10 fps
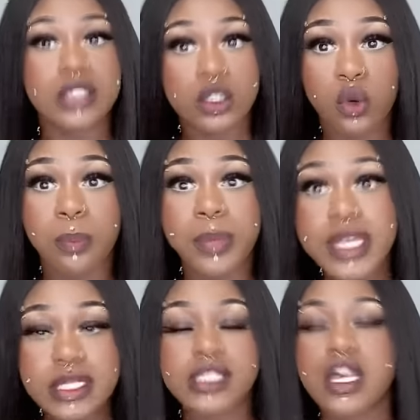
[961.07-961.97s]
the little
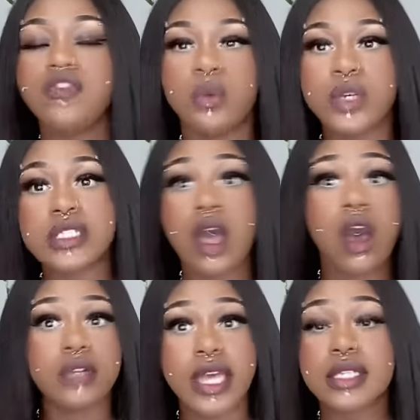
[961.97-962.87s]
pieces of it we
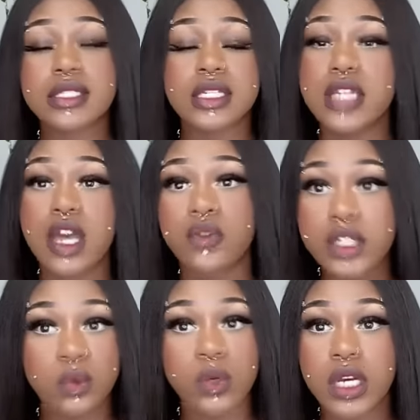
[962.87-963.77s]
saw, Legacy
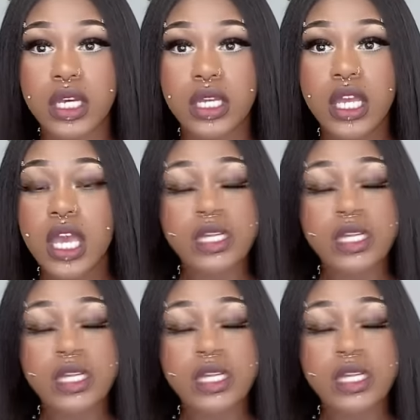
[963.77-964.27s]
definitely won.